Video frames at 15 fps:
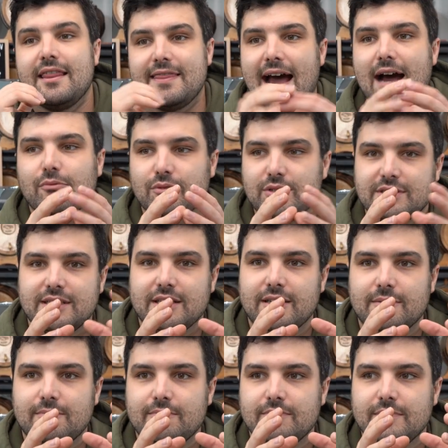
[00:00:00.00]
that was
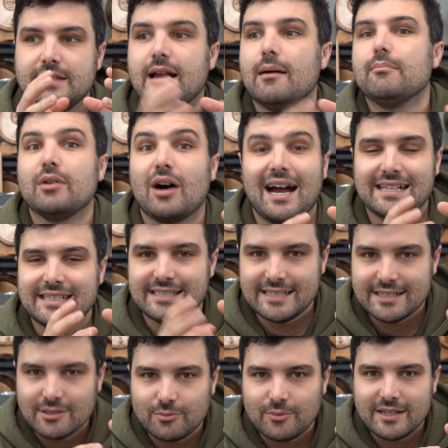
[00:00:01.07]
the number I
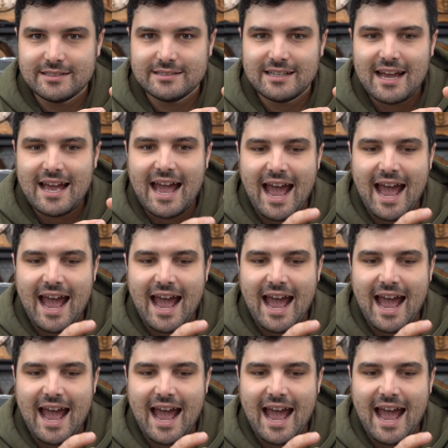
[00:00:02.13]
did it with.